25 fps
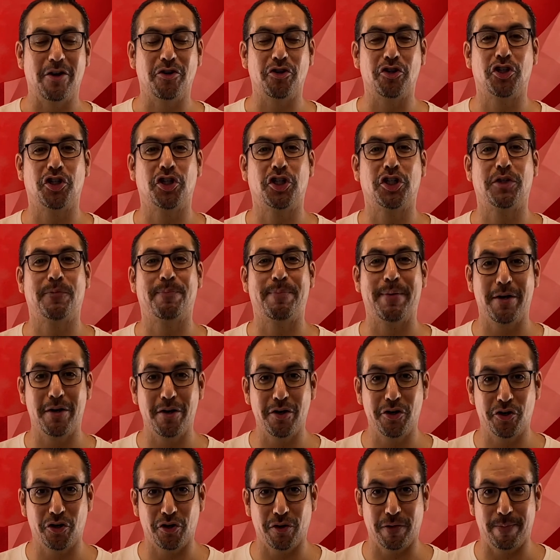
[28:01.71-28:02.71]

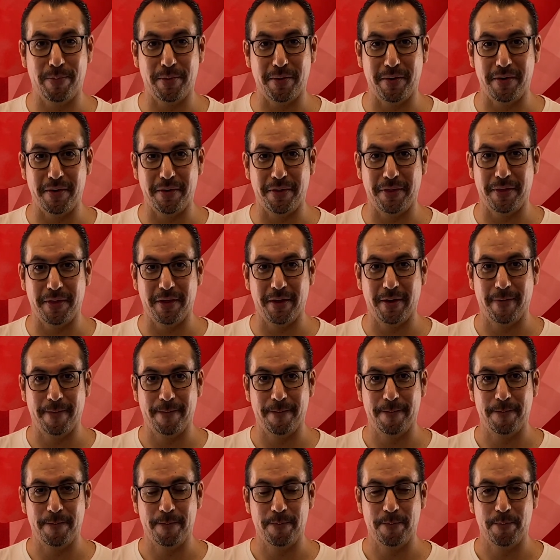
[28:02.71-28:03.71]
spiritual birth,
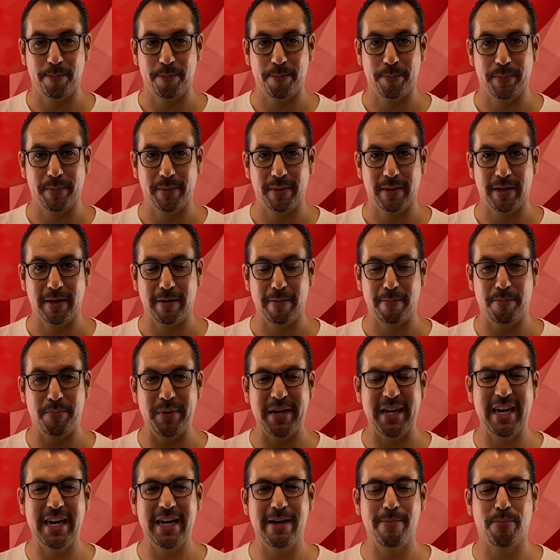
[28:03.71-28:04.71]

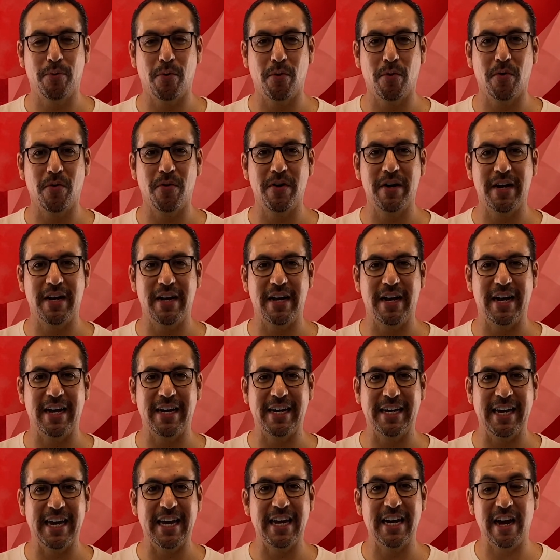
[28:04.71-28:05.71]
being born
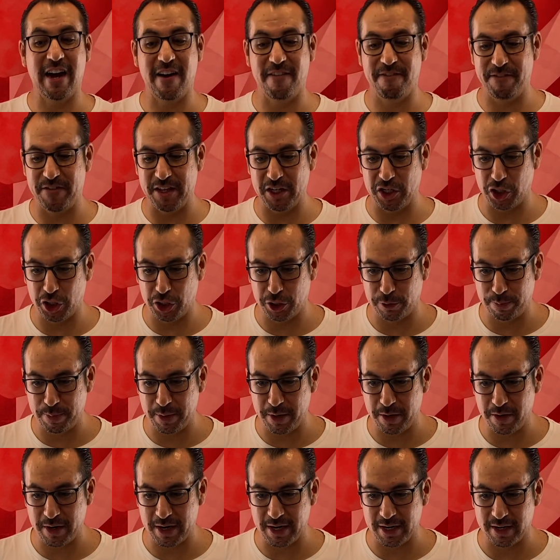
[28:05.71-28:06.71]
again of the
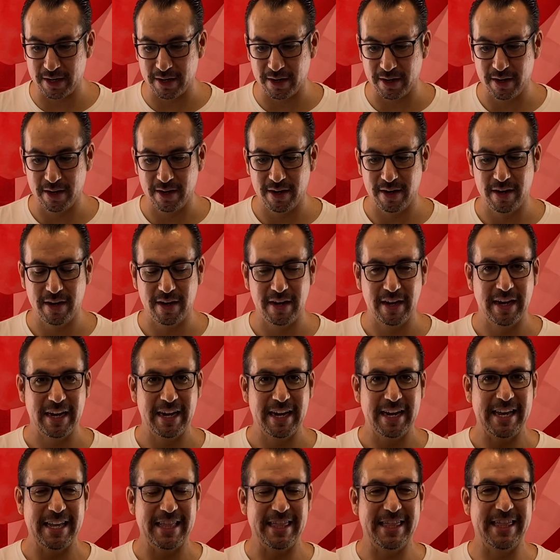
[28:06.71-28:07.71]
Spirit.
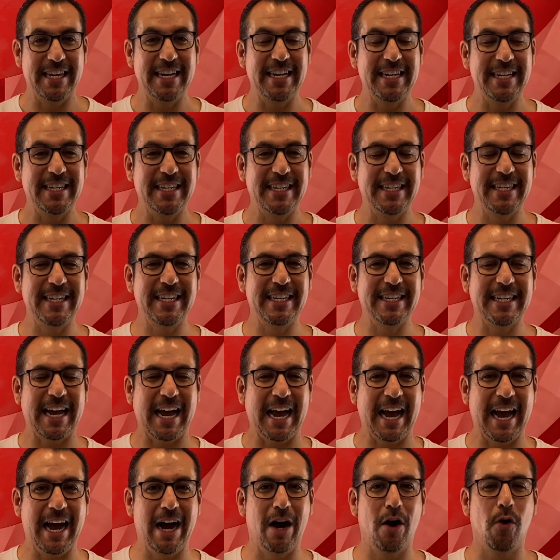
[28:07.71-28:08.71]
This is
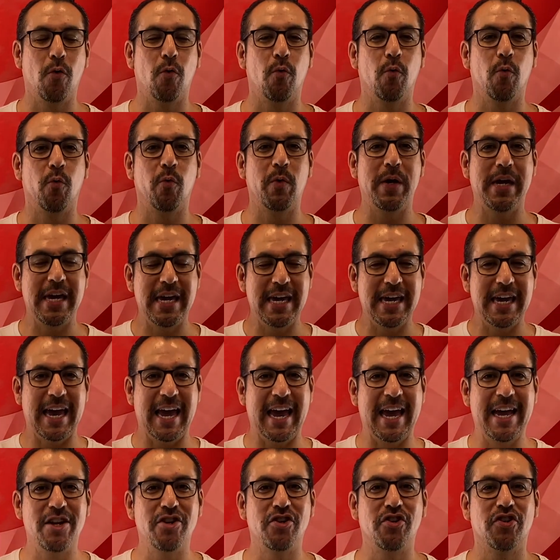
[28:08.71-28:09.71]
how we
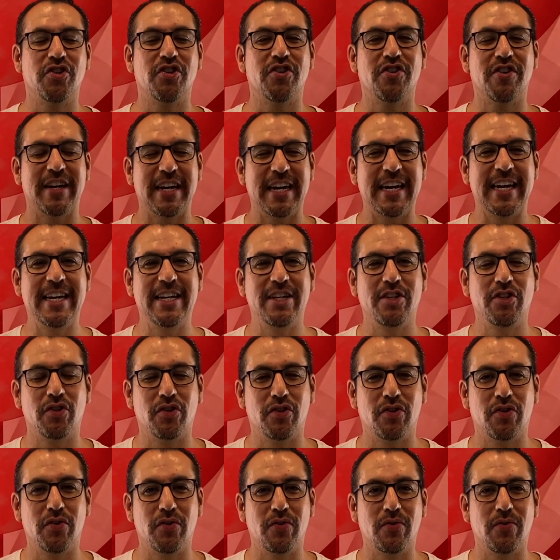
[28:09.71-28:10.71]
enter
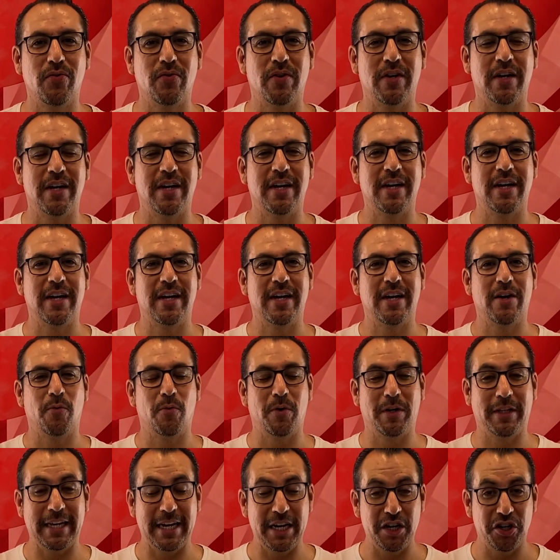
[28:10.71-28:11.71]
into
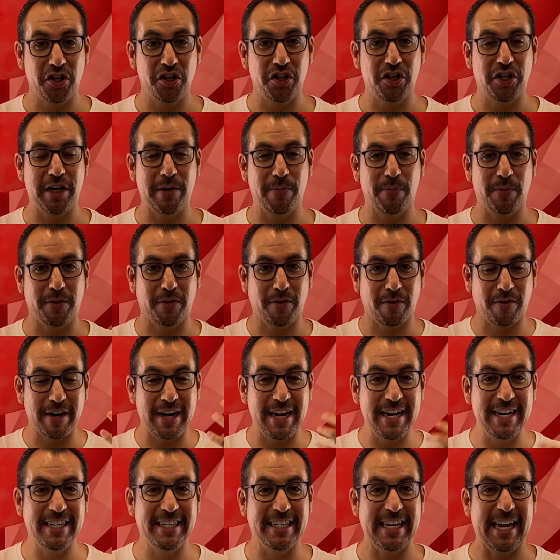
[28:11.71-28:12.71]
relationship with
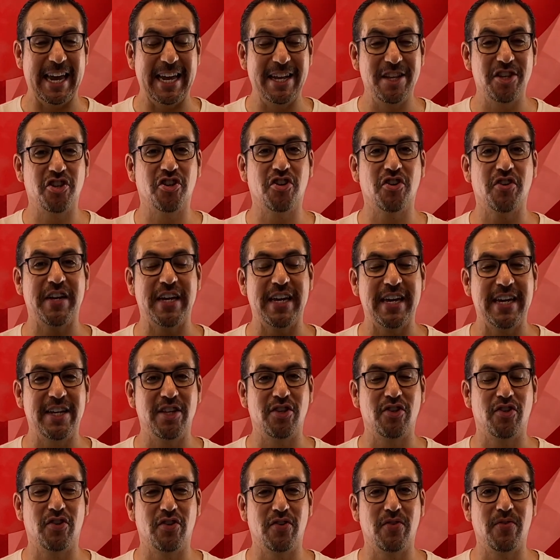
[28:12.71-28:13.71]
Christ, enter
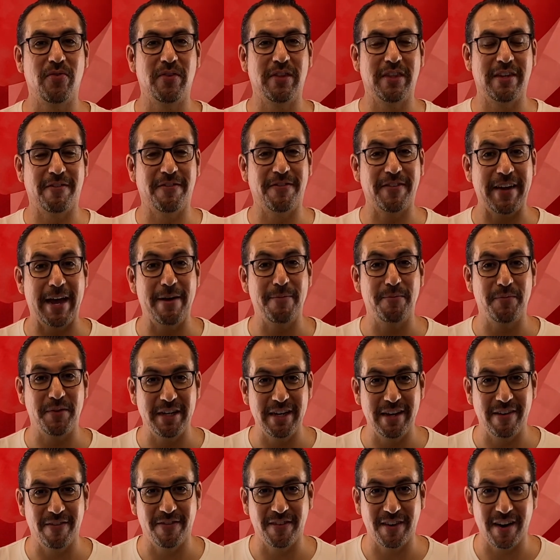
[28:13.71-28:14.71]
into the family
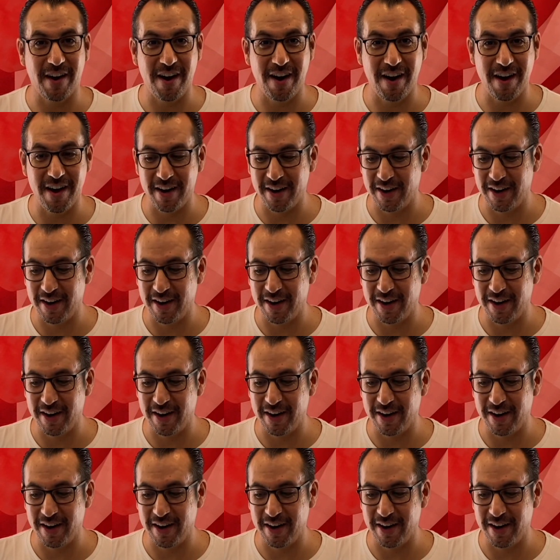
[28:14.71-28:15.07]
of God.